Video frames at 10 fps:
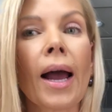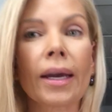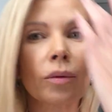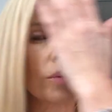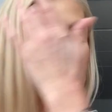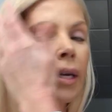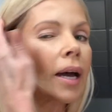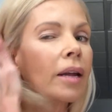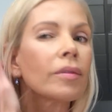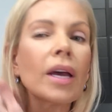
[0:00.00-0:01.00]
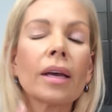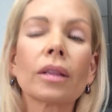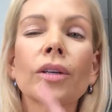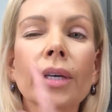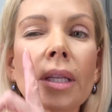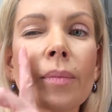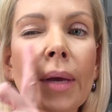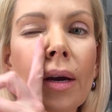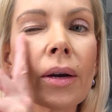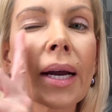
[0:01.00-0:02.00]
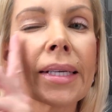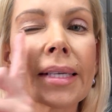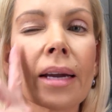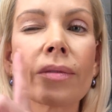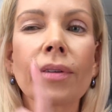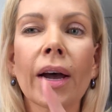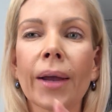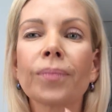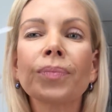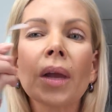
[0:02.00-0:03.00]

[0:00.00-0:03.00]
I can really kind of look in the mirror and identify